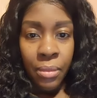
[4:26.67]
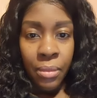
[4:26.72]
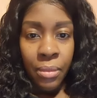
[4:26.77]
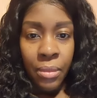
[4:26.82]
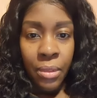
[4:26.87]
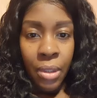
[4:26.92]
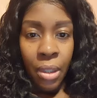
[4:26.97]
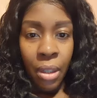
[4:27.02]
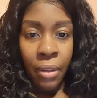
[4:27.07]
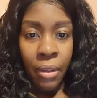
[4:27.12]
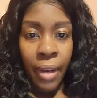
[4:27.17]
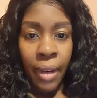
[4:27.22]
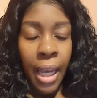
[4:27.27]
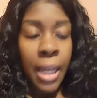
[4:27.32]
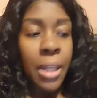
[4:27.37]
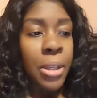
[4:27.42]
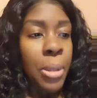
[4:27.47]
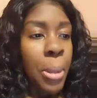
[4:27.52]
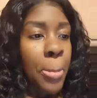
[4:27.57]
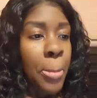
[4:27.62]

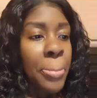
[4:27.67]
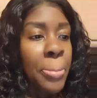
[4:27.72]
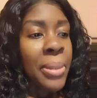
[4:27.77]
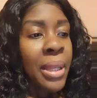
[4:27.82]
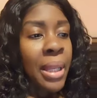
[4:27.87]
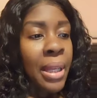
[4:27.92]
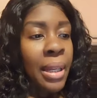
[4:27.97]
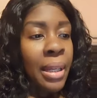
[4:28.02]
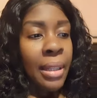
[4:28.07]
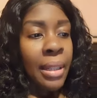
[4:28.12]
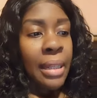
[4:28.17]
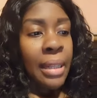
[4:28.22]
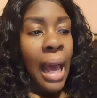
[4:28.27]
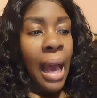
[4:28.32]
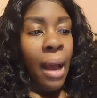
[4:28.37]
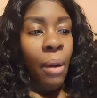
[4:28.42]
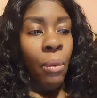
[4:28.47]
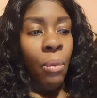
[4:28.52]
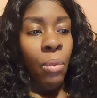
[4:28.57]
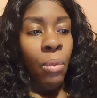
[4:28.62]
Alright?
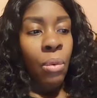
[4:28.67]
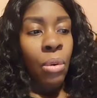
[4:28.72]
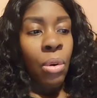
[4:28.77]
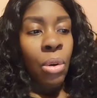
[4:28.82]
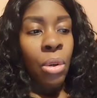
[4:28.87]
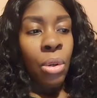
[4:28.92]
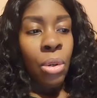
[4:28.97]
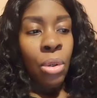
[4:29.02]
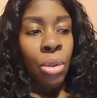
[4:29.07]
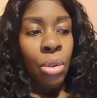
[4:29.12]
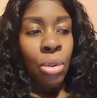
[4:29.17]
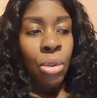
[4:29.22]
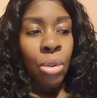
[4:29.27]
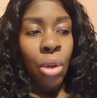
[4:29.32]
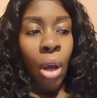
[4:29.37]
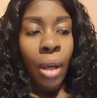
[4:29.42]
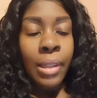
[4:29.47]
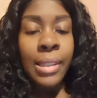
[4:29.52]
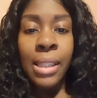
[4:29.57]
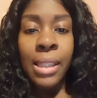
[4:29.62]
Now,
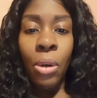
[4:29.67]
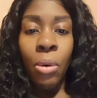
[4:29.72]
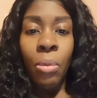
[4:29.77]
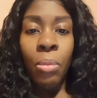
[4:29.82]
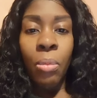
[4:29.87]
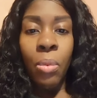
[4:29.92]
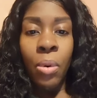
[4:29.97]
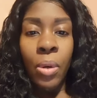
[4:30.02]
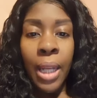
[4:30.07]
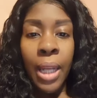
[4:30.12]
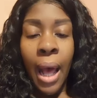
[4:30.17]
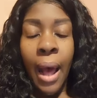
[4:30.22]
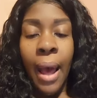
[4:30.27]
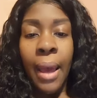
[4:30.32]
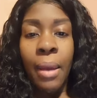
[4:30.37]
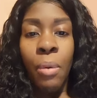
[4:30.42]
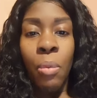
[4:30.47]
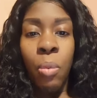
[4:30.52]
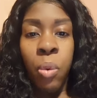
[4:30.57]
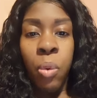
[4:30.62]
lò di moun, I
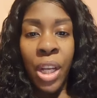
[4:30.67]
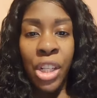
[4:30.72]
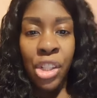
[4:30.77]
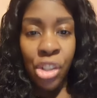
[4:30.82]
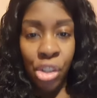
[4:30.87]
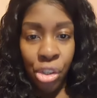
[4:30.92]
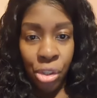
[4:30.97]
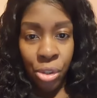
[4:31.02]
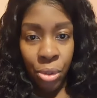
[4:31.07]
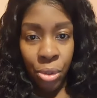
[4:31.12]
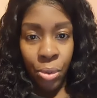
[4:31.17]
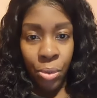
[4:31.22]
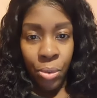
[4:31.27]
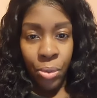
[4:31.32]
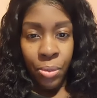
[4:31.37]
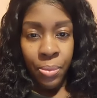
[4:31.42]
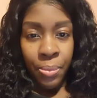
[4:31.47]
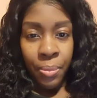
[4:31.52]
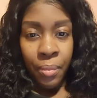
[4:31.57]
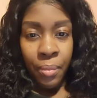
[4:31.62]
wish you.
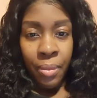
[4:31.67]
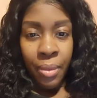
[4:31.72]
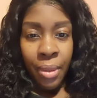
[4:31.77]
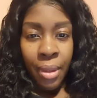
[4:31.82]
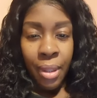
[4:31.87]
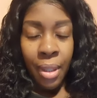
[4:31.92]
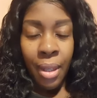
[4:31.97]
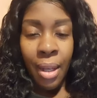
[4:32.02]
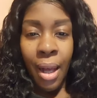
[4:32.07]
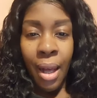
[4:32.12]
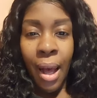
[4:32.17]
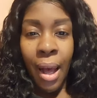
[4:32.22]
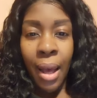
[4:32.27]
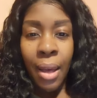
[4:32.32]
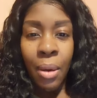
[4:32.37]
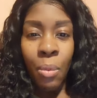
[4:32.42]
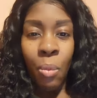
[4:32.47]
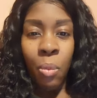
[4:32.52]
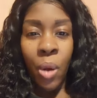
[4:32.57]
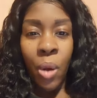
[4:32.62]
I
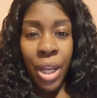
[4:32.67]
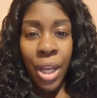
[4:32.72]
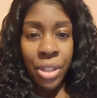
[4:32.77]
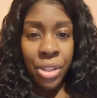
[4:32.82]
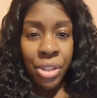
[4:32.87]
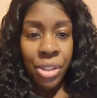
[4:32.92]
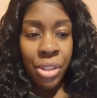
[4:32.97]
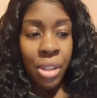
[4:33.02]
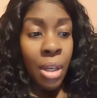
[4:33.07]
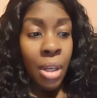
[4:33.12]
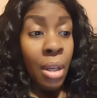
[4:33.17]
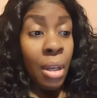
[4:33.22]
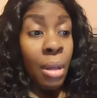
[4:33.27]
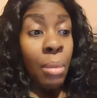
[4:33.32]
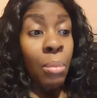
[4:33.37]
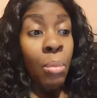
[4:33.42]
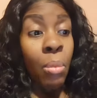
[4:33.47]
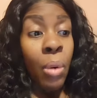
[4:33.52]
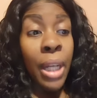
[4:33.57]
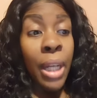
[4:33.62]
wish.
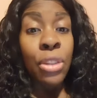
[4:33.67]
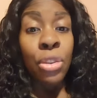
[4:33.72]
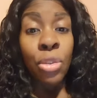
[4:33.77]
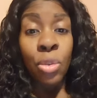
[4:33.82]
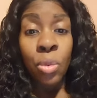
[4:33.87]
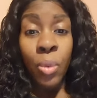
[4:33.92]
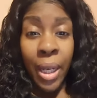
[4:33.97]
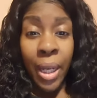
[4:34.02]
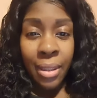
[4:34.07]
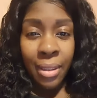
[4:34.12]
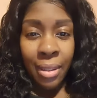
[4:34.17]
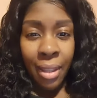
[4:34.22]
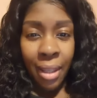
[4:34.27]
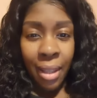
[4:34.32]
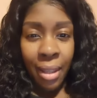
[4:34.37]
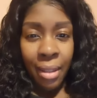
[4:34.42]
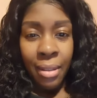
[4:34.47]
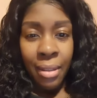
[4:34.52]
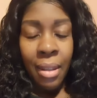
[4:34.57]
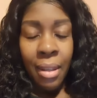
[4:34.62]
Mwen
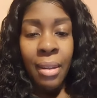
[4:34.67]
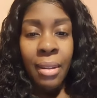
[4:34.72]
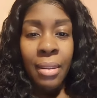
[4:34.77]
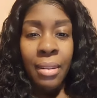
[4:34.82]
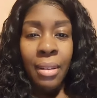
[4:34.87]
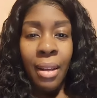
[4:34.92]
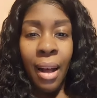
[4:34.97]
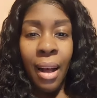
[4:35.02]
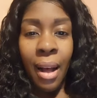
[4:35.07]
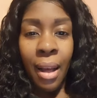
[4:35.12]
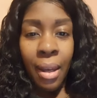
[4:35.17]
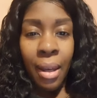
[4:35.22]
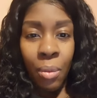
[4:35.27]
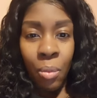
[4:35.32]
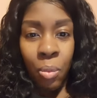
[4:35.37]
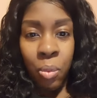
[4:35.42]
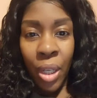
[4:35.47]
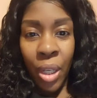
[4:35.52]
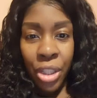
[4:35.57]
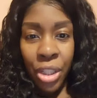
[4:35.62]
souhaite. I
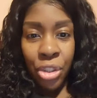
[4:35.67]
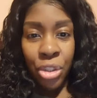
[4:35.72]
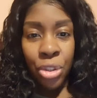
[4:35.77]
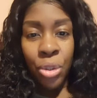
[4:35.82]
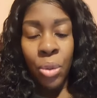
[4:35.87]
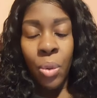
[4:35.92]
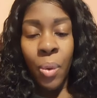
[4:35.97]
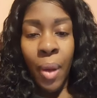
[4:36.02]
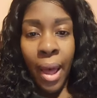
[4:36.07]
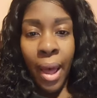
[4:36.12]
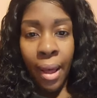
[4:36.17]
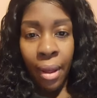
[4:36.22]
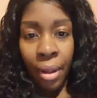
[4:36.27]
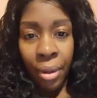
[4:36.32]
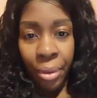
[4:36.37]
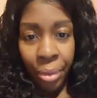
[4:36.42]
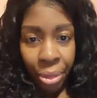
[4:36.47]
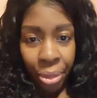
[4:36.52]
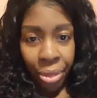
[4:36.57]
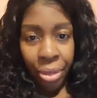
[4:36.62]
wish you
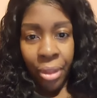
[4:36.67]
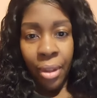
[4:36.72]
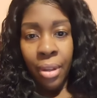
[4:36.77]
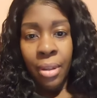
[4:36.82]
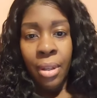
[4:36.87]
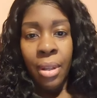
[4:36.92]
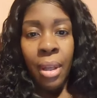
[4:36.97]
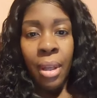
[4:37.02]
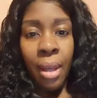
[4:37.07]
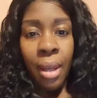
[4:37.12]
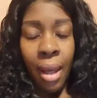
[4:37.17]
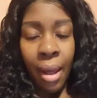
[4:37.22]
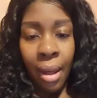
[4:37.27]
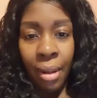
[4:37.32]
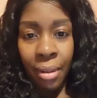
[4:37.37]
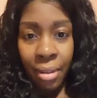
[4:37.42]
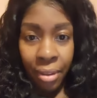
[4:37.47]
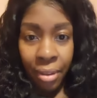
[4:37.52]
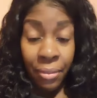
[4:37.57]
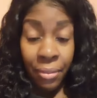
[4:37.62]
health.
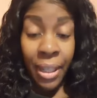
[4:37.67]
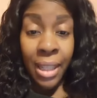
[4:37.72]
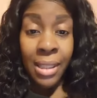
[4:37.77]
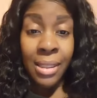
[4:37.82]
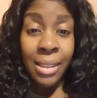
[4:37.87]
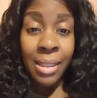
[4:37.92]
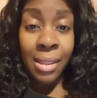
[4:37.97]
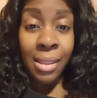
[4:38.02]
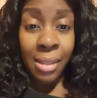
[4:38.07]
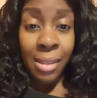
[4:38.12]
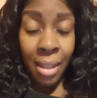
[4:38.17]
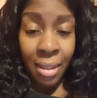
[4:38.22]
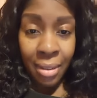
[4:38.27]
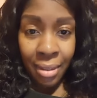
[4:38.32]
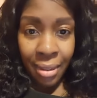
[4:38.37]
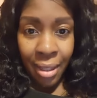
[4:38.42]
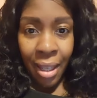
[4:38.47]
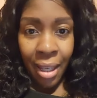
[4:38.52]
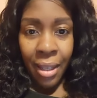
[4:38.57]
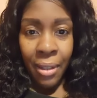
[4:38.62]
Health vle di
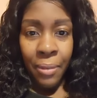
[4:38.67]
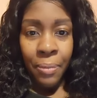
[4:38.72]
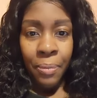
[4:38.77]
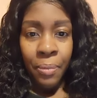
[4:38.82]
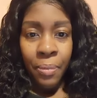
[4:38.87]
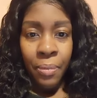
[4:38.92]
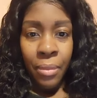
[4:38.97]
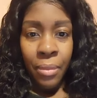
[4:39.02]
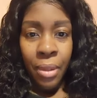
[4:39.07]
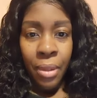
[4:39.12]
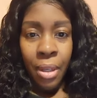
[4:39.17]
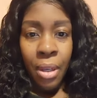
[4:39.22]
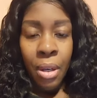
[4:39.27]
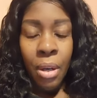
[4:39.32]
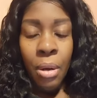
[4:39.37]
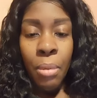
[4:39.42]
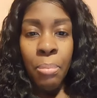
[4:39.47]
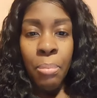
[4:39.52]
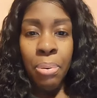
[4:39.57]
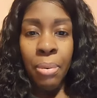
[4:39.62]
santé.
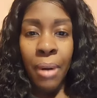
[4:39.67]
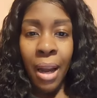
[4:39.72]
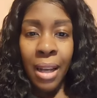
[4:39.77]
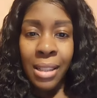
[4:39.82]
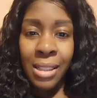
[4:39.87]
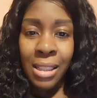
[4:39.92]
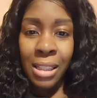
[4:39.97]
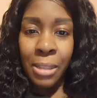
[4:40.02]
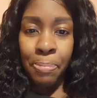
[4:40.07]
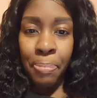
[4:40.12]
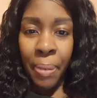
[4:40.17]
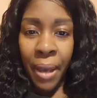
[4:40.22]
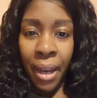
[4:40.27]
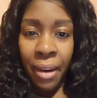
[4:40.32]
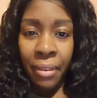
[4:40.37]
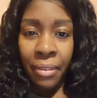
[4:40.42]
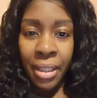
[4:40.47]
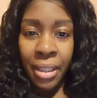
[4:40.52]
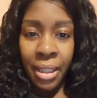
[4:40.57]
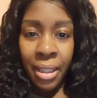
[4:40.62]

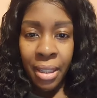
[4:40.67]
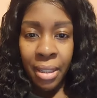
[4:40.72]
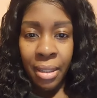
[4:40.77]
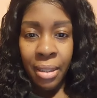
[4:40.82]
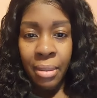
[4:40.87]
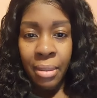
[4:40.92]
Prosperity.